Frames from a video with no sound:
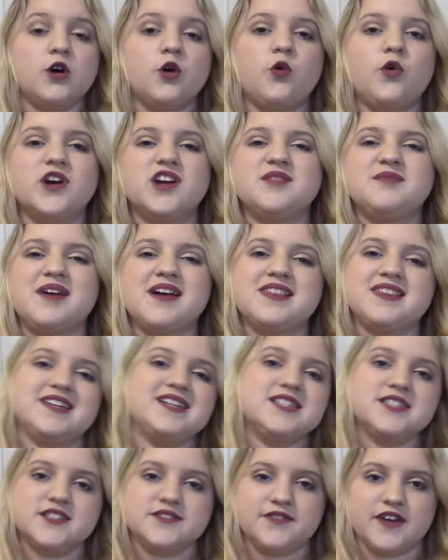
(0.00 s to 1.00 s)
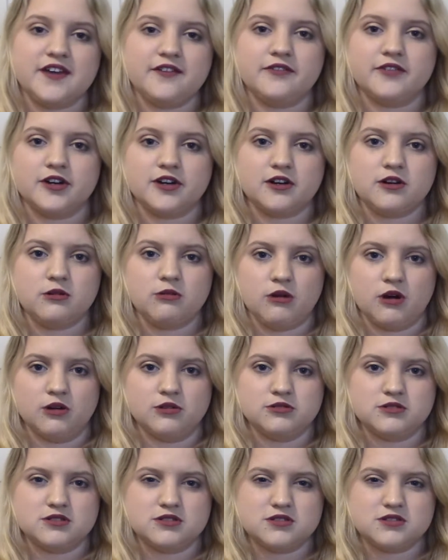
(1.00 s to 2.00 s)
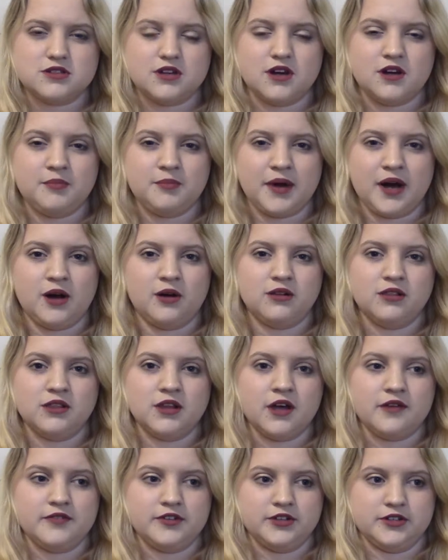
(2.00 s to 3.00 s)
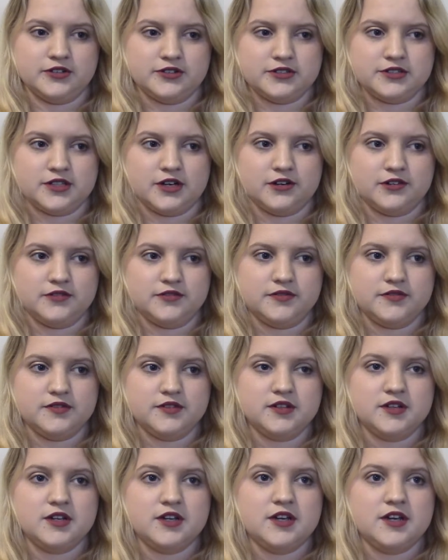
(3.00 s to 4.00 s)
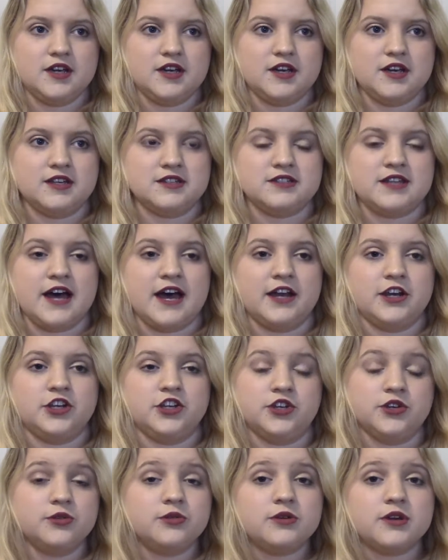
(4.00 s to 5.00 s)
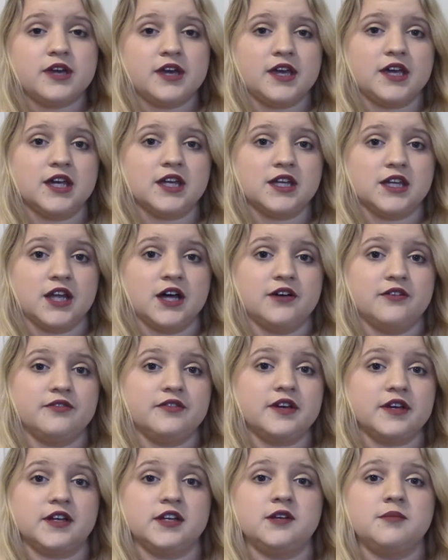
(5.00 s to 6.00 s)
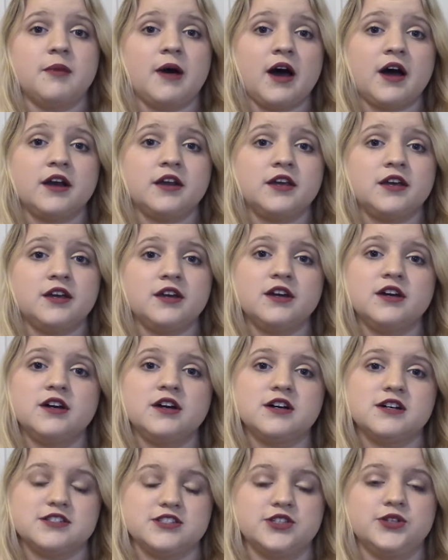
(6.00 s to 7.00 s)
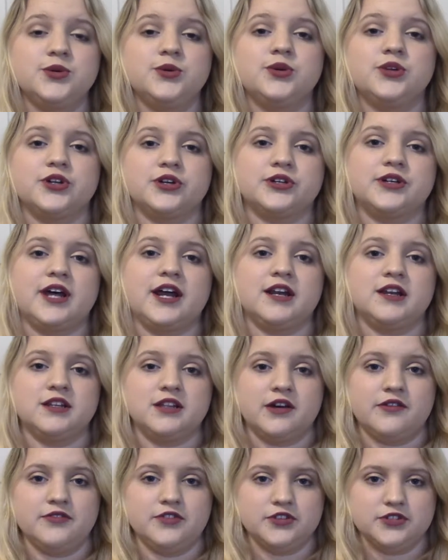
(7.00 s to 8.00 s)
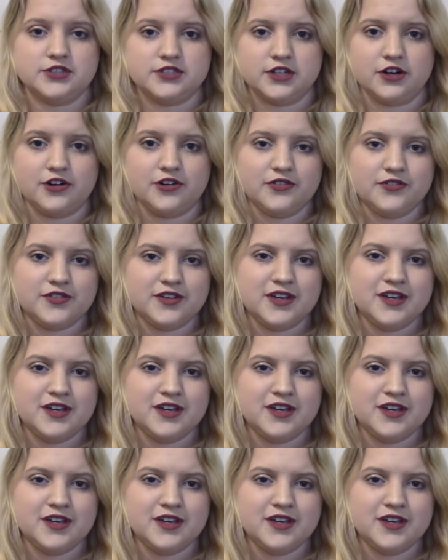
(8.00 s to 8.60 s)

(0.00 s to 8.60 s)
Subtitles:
One of my least favorite quotes about loving yourself is that you can't love anybody until you learn how to love yourself.